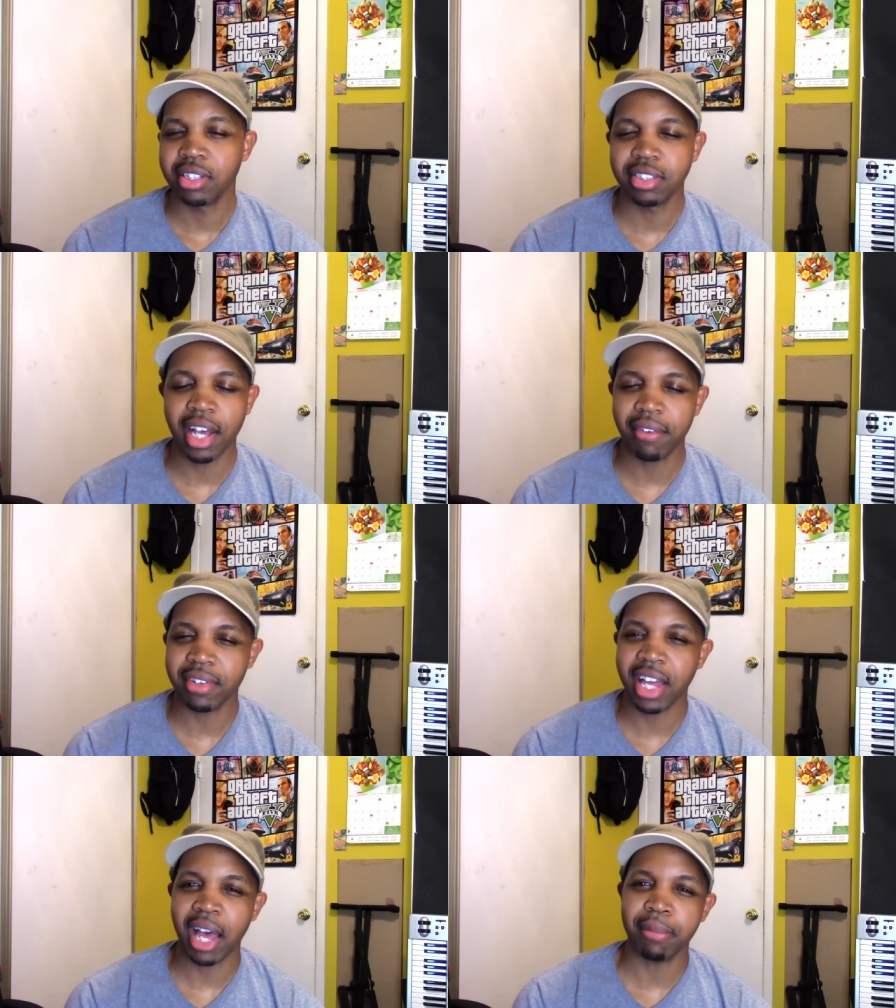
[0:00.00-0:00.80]

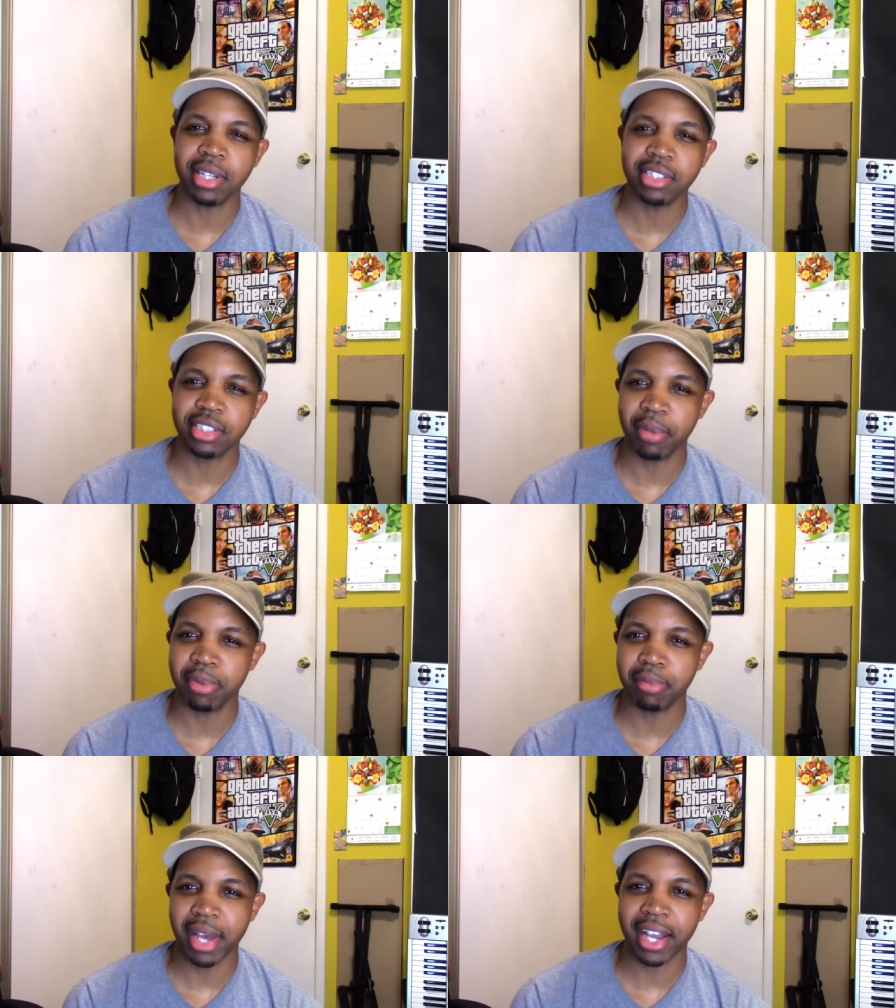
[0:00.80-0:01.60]
Definitely had me
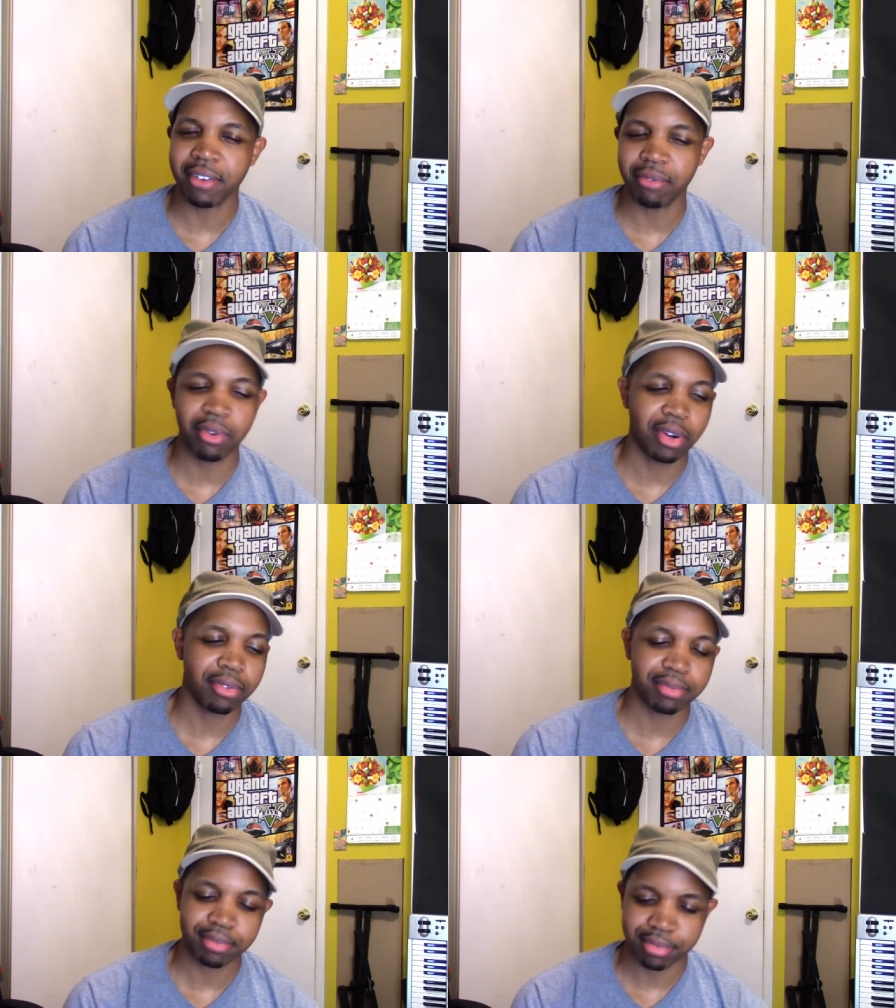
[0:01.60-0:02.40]
jumping back and
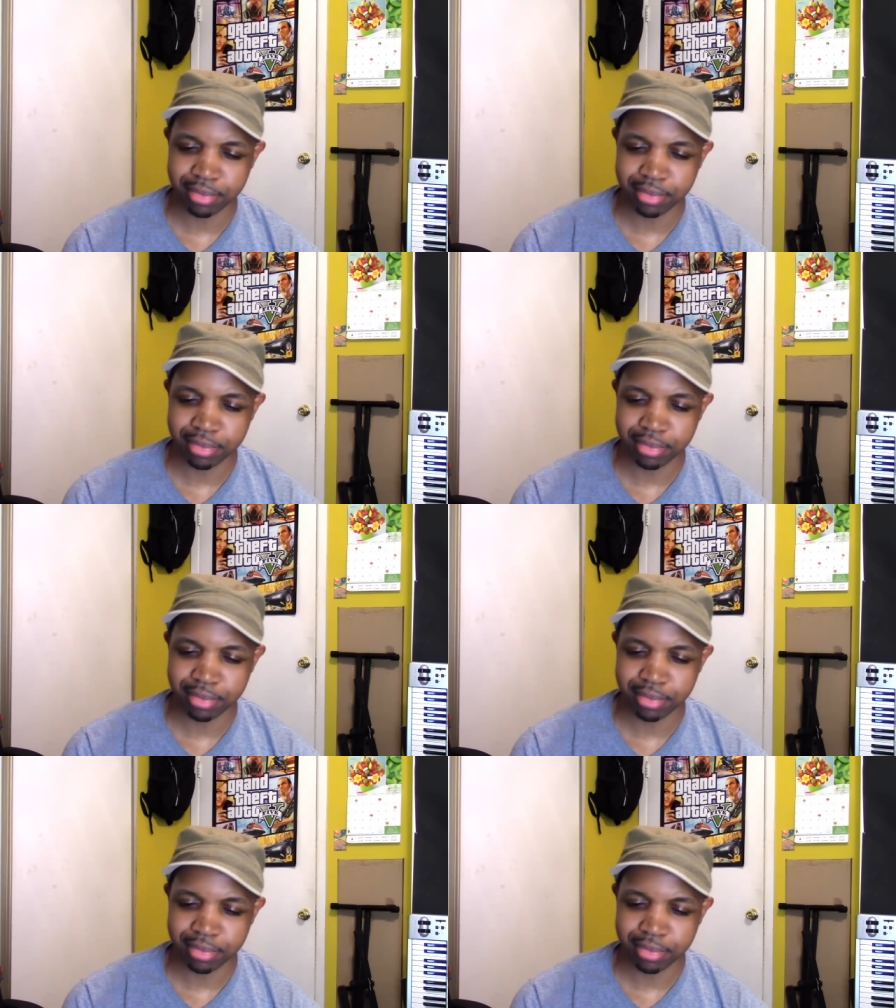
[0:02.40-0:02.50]
forth